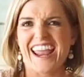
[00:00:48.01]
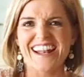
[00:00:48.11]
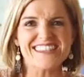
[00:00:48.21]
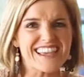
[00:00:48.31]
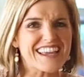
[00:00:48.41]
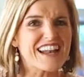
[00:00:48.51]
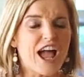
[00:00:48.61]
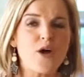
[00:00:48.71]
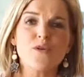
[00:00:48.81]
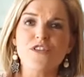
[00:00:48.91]
And it's like an
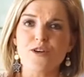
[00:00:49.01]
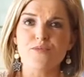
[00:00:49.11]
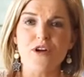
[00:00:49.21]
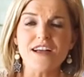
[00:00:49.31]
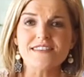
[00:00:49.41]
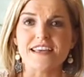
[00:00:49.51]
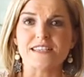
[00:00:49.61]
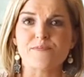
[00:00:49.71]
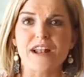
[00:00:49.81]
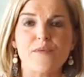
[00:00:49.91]
hour-long
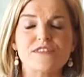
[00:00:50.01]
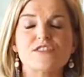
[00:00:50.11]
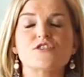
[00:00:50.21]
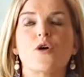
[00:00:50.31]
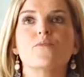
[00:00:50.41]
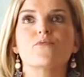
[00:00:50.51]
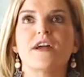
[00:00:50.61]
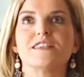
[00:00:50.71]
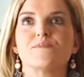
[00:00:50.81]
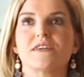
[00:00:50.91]
process, but I was so
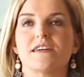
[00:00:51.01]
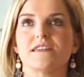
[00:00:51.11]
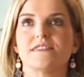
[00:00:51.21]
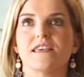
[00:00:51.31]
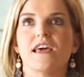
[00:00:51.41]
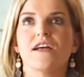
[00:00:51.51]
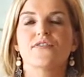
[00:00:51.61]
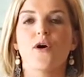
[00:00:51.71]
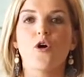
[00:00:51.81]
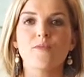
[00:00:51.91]
impressed because
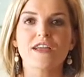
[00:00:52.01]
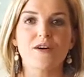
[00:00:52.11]
the homemade